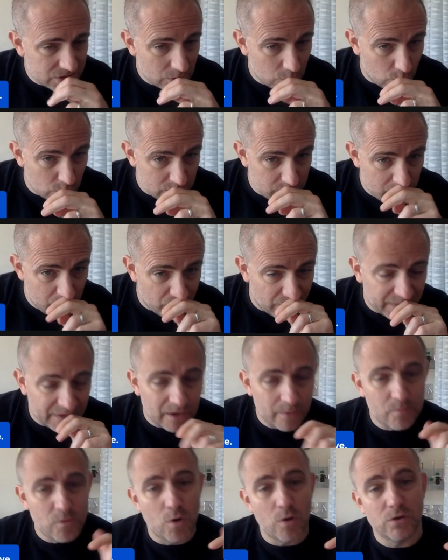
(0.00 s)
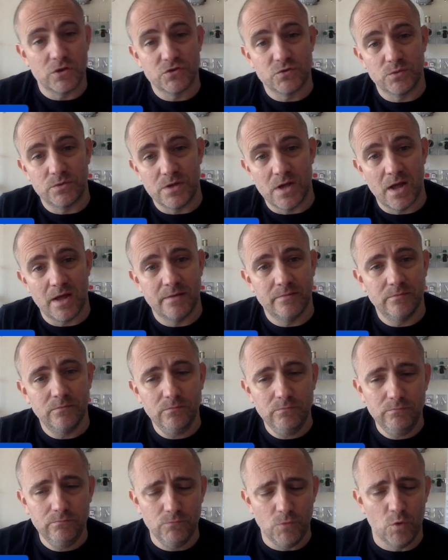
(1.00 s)
they're going to be bringing up Carlos Rodon,
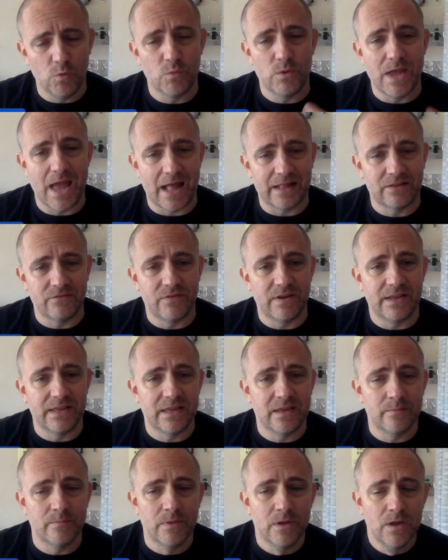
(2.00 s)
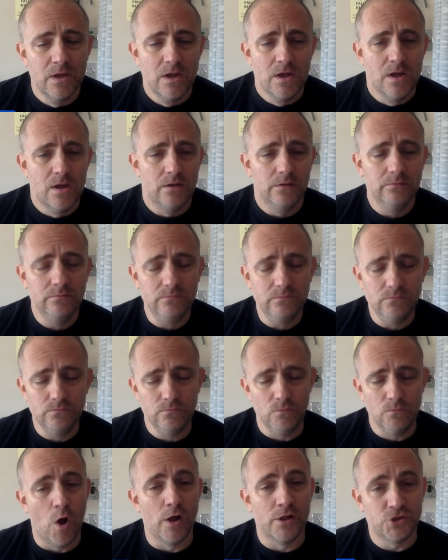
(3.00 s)
reactivating him
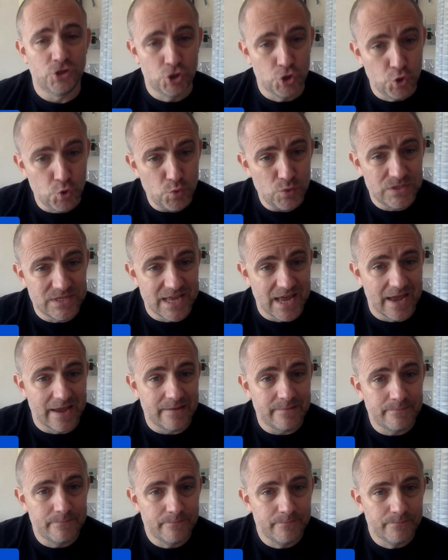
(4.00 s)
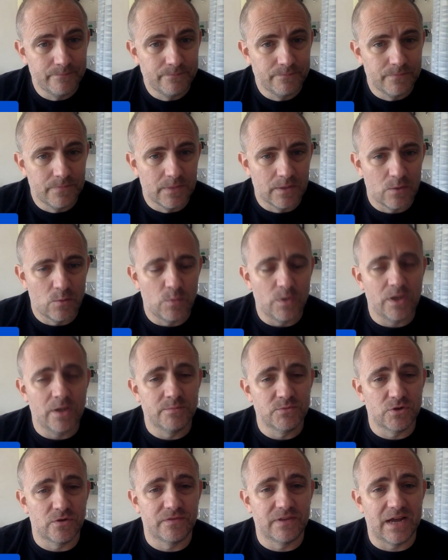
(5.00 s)
on Tuesday when he
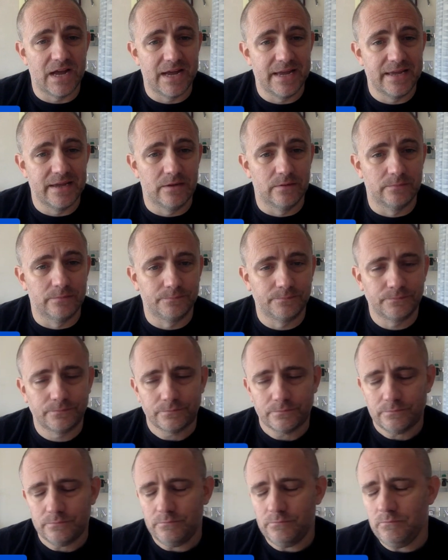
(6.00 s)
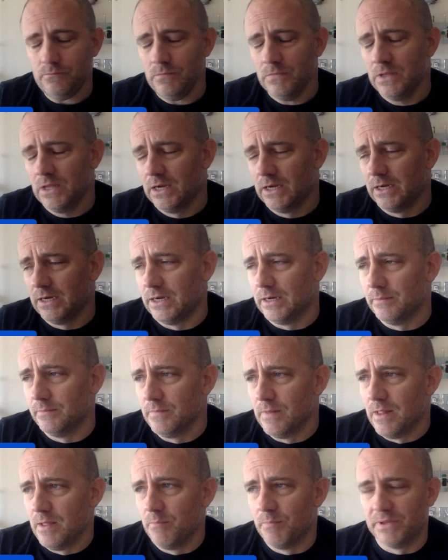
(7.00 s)
comes off the IL.
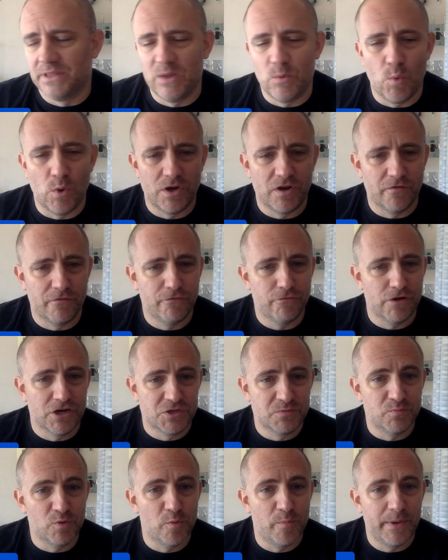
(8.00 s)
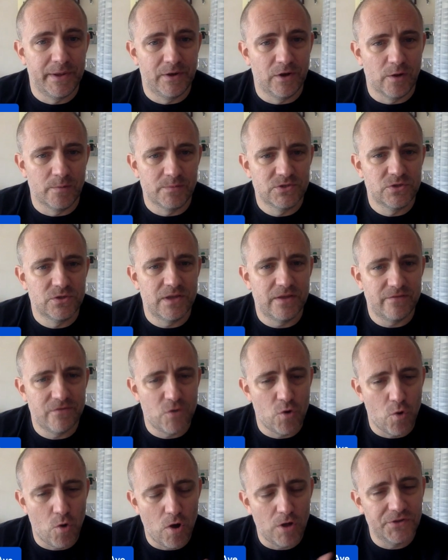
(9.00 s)
But they wanted a fresh bullpen arm, so they've
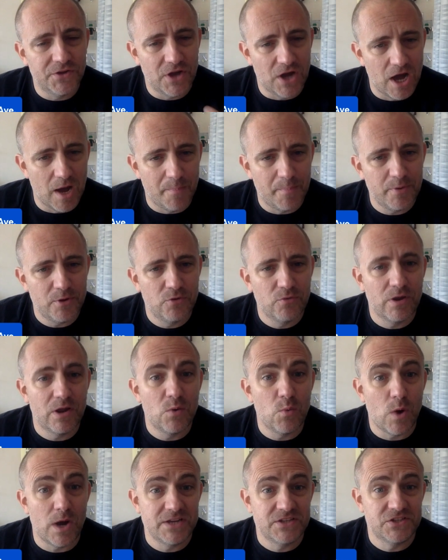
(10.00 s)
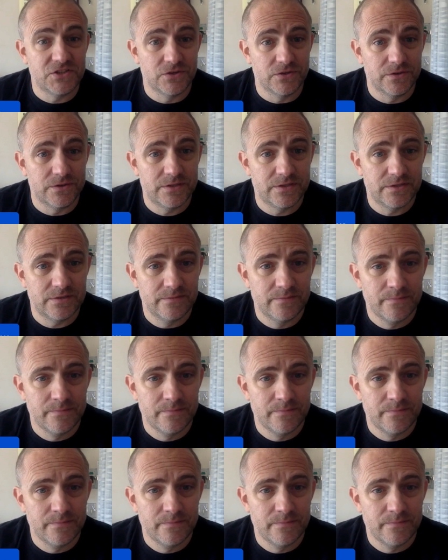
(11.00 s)
called up Greg Weissert,